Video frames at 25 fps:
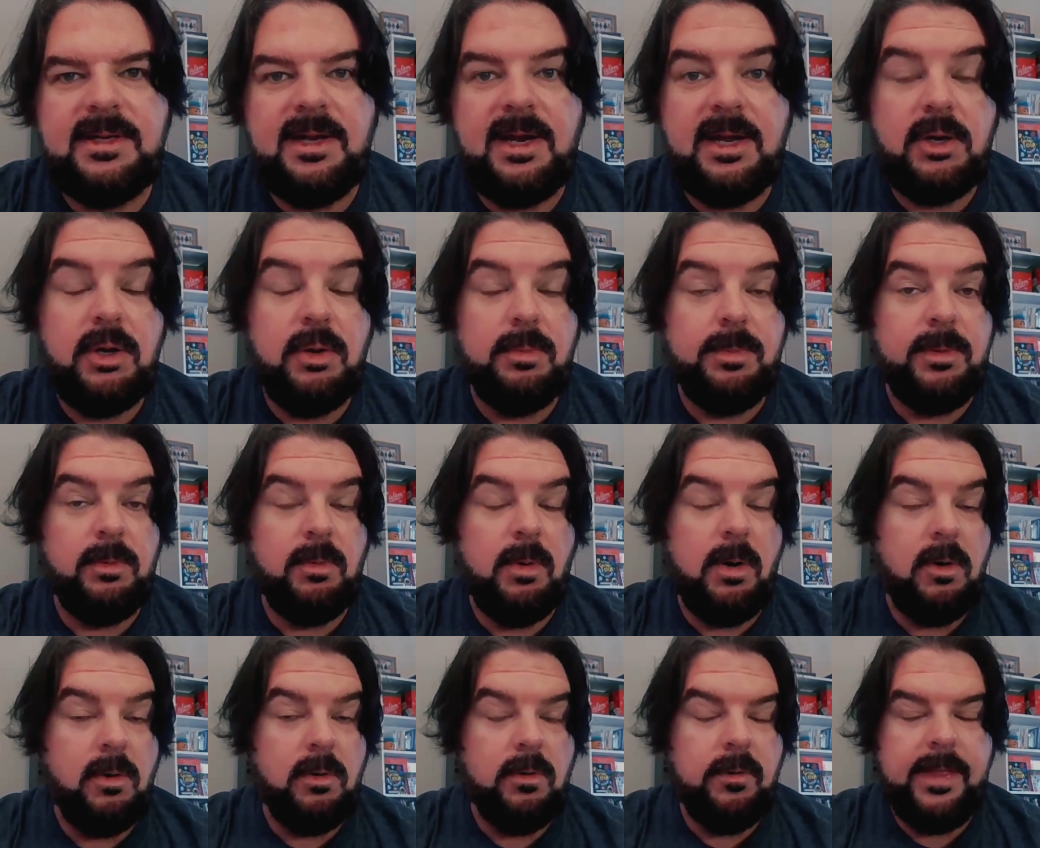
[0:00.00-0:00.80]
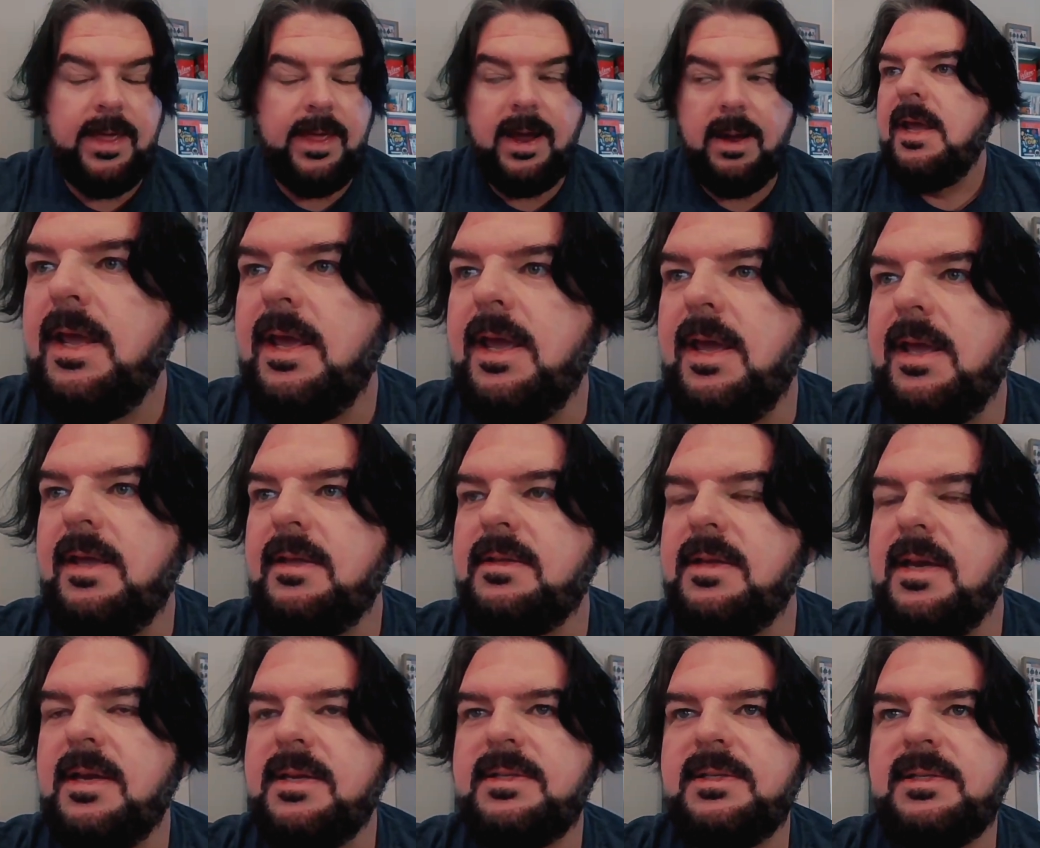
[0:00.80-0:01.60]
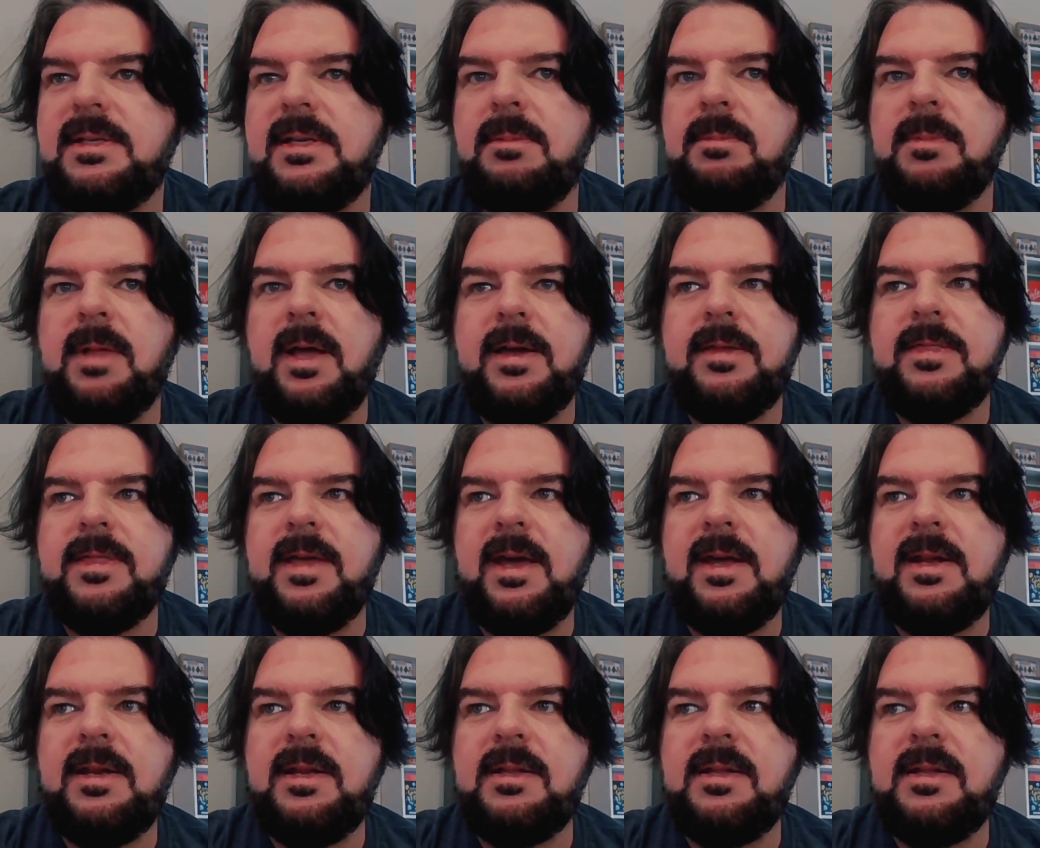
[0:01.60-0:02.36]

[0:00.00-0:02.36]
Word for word: And I could be wrong on that. It does seem like that.